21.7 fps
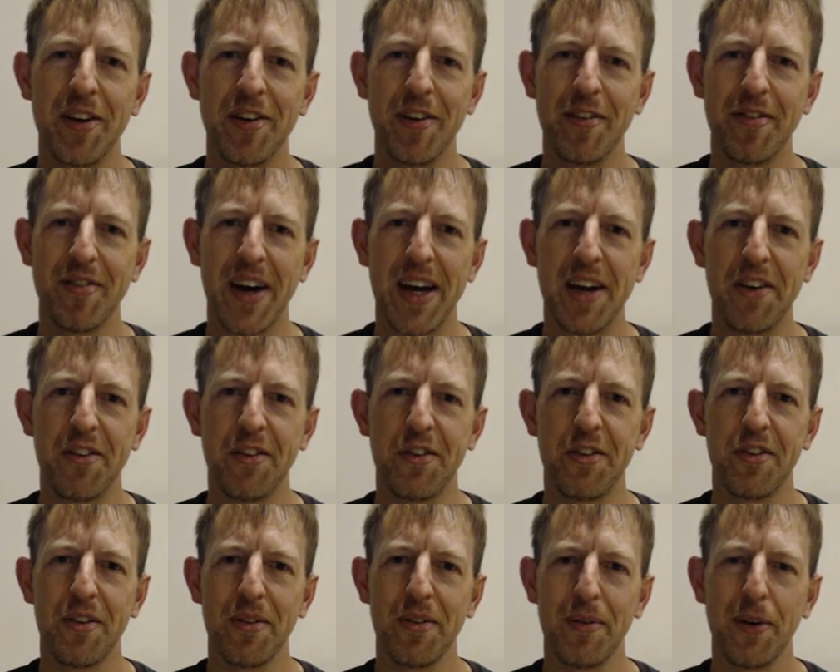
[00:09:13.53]
to
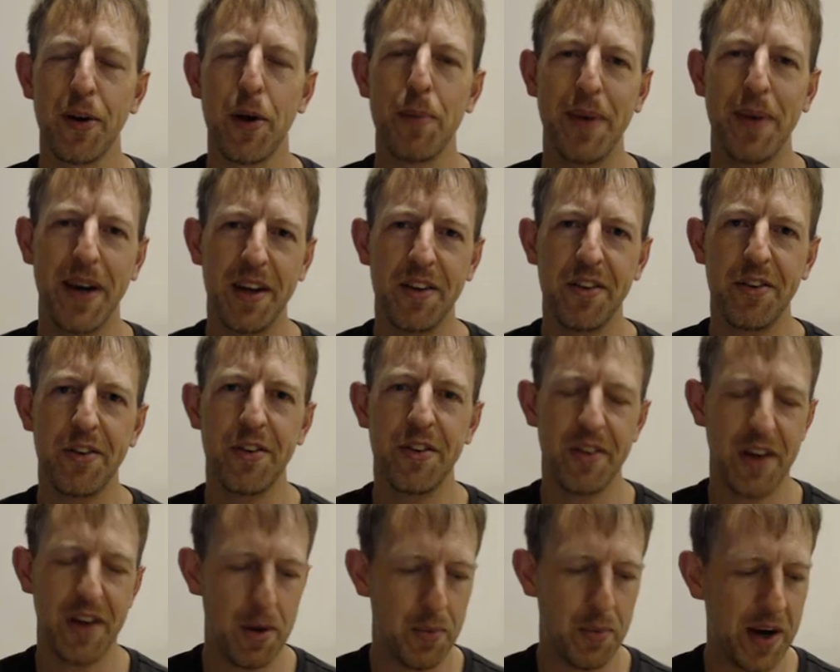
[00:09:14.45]
face
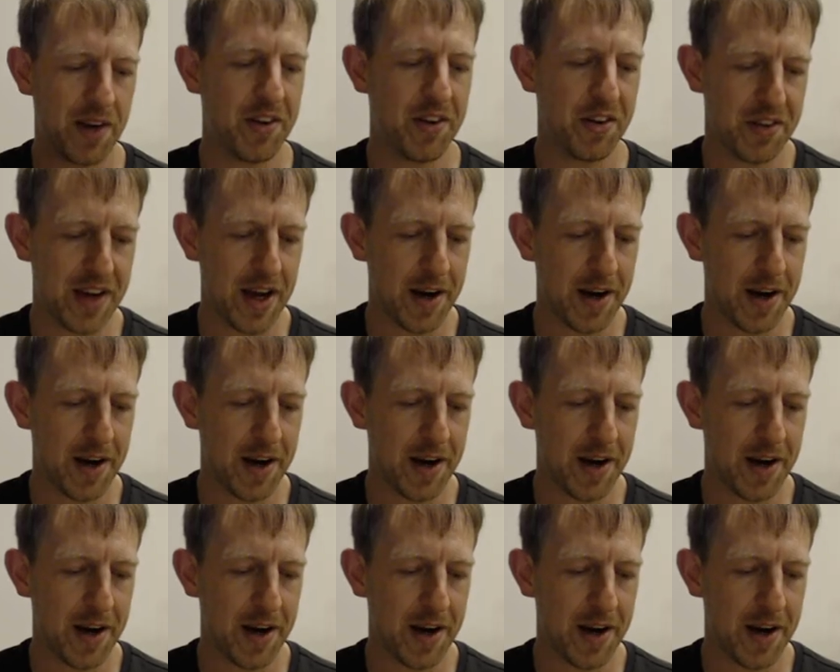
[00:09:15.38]
López and one of his